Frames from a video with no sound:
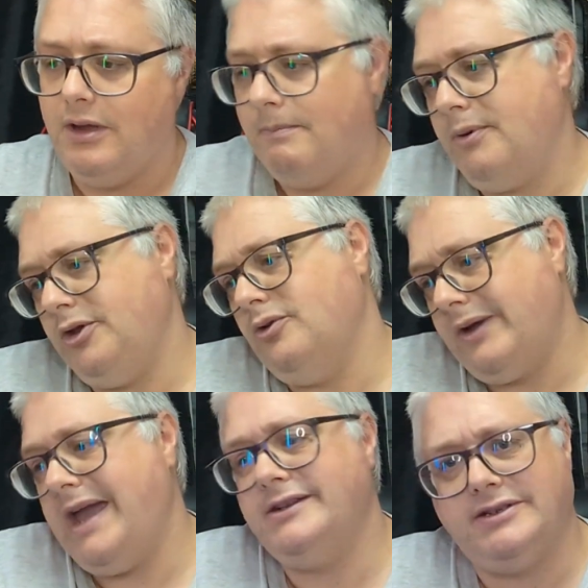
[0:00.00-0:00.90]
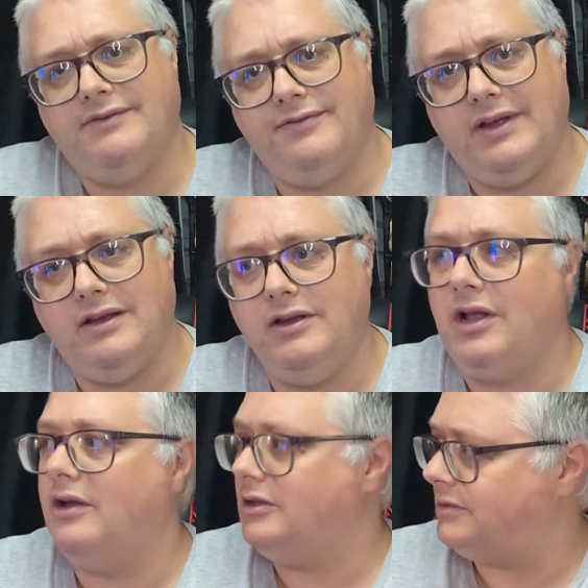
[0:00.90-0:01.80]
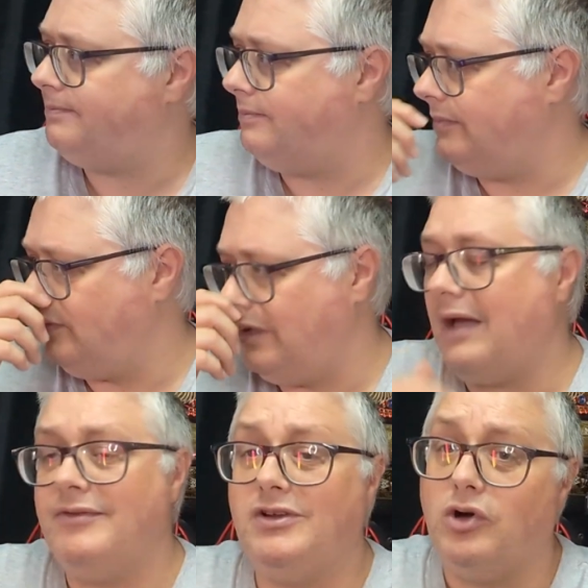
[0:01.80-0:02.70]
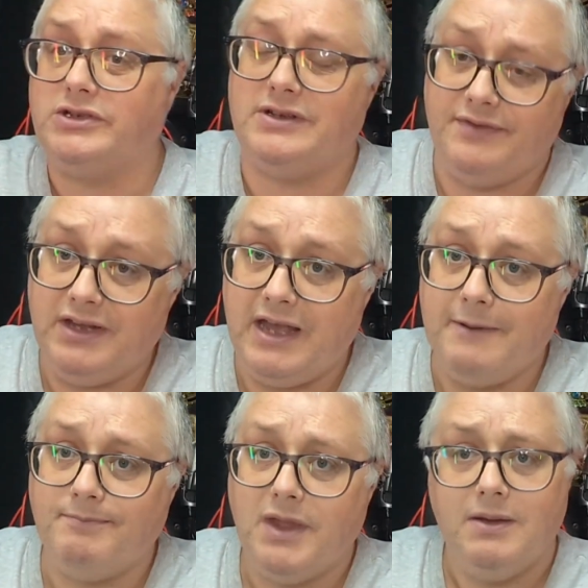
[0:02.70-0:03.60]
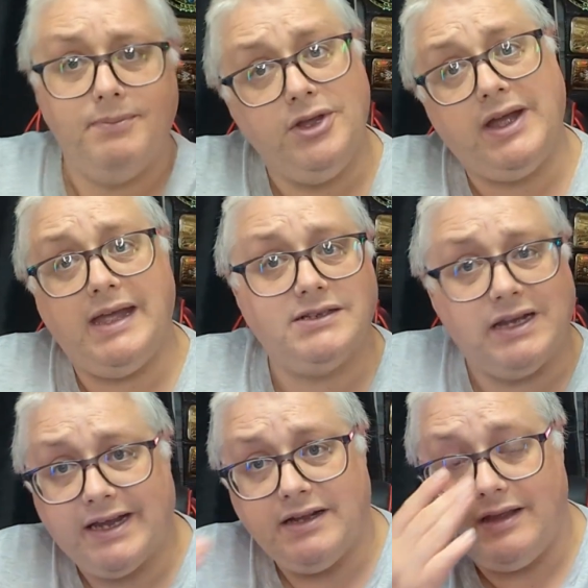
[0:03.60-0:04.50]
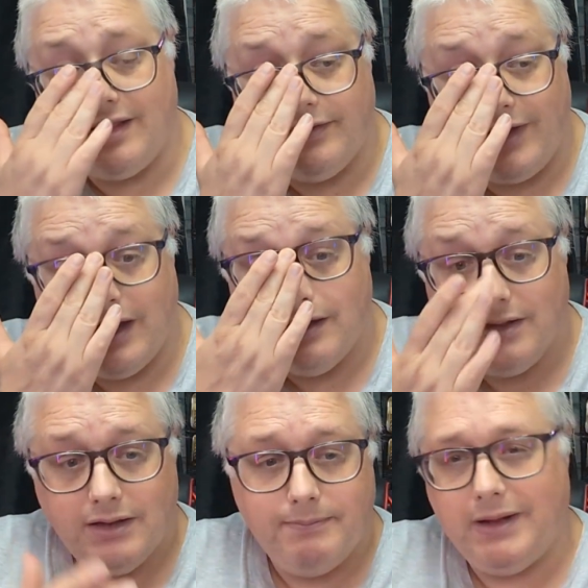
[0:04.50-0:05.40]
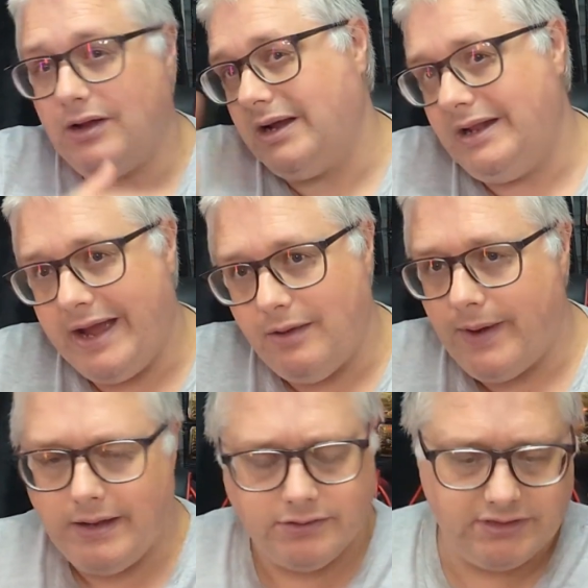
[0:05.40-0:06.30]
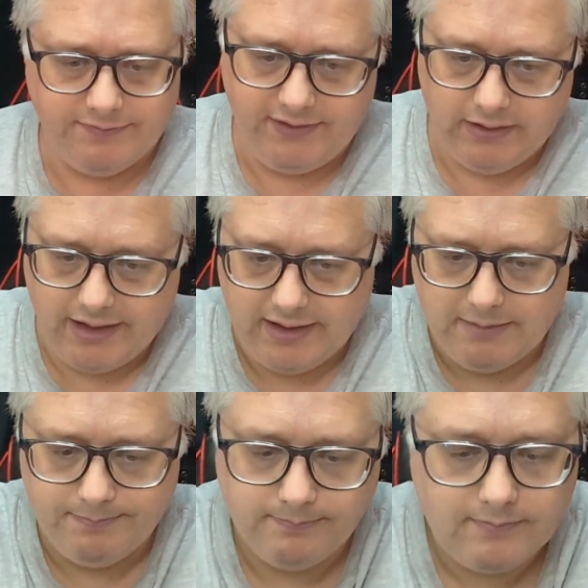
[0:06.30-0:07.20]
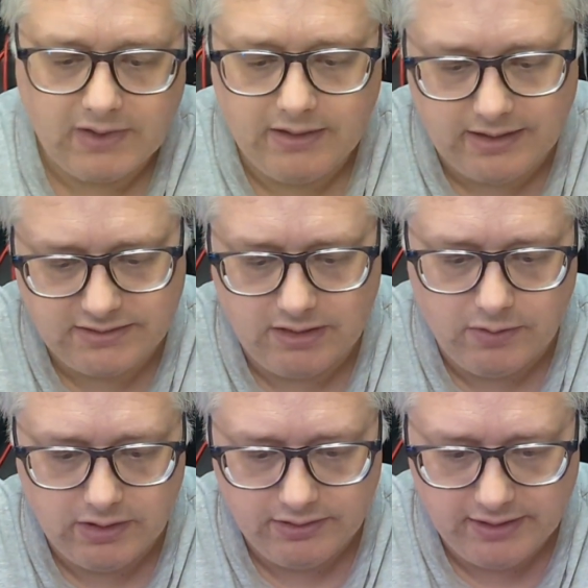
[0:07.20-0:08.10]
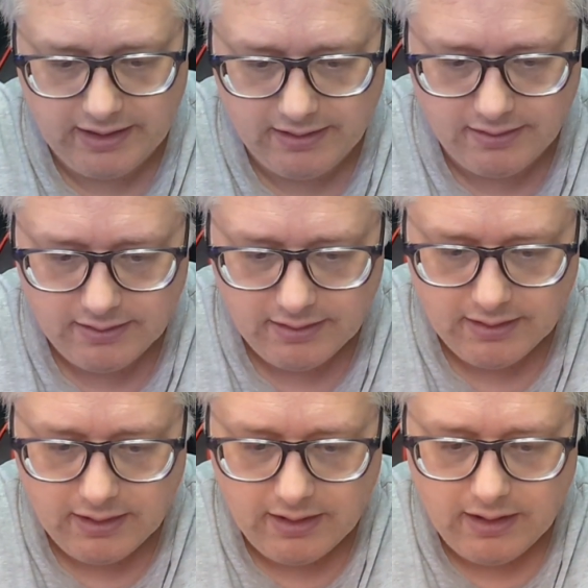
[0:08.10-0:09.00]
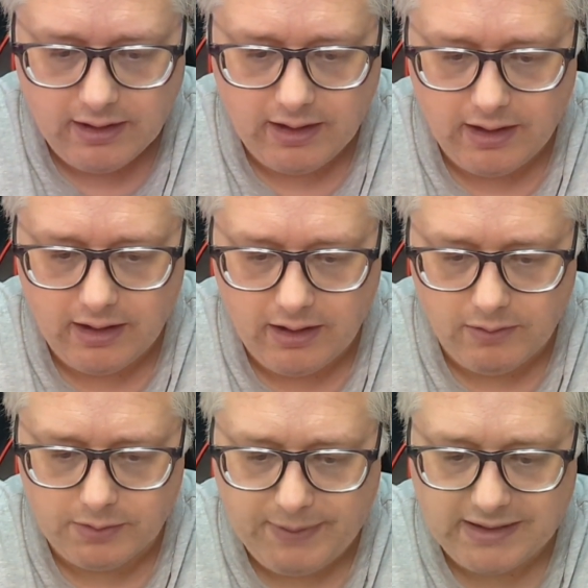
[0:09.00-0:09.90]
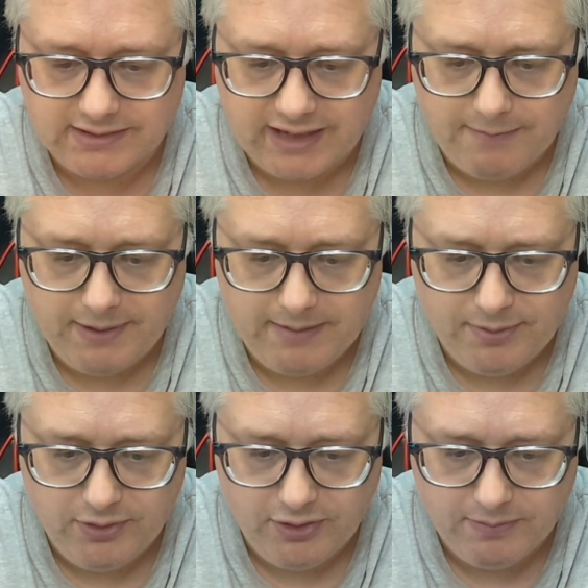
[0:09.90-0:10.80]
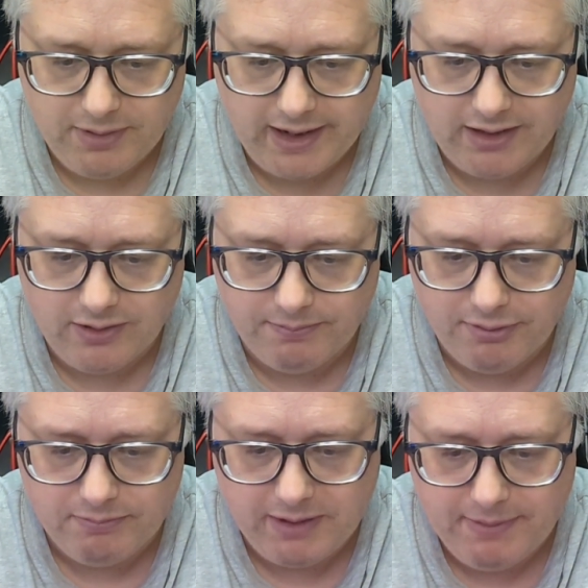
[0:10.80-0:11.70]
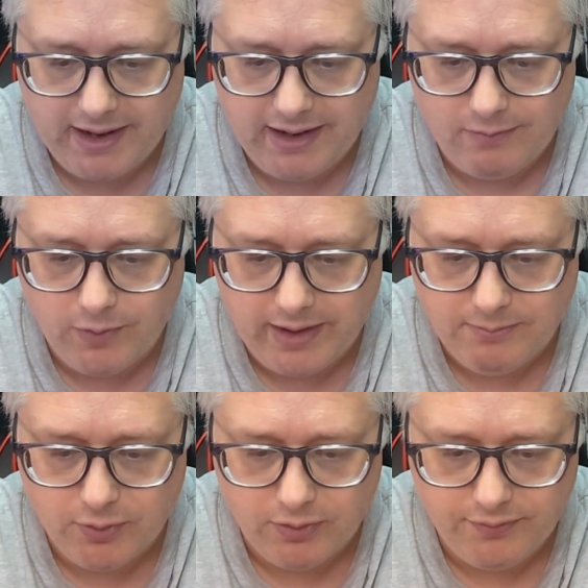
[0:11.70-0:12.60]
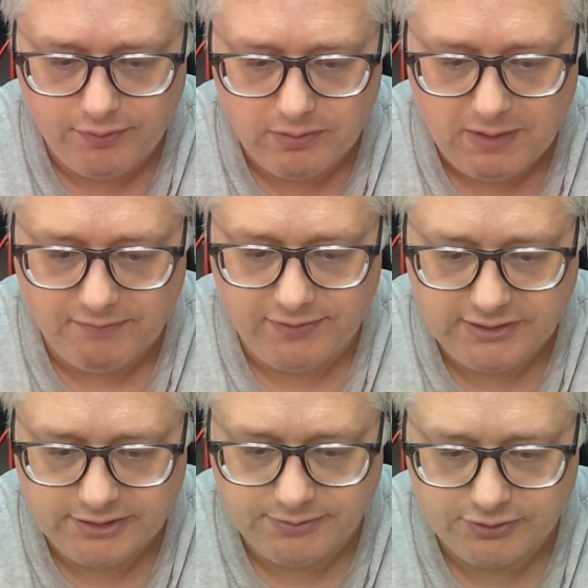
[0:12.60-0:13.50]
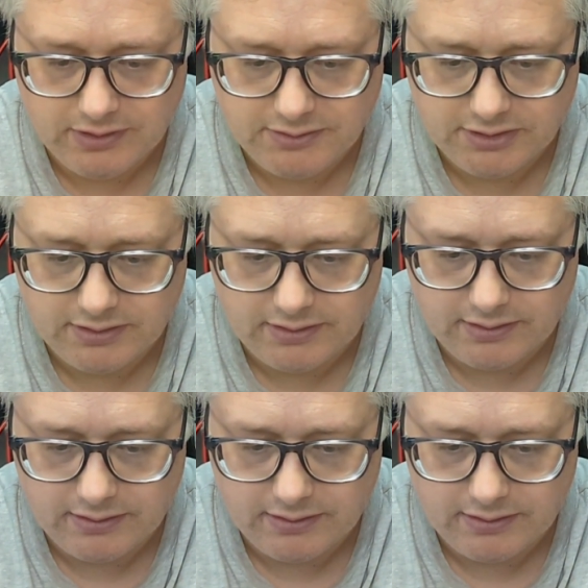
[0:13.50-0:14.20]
but you're getting something. You haven't got something yet, but you're getting something at the end of it. A bit like a layaway or something like that. That's how I look at it. I would bet the same people who complain are probably paying way more for a monthly subscription that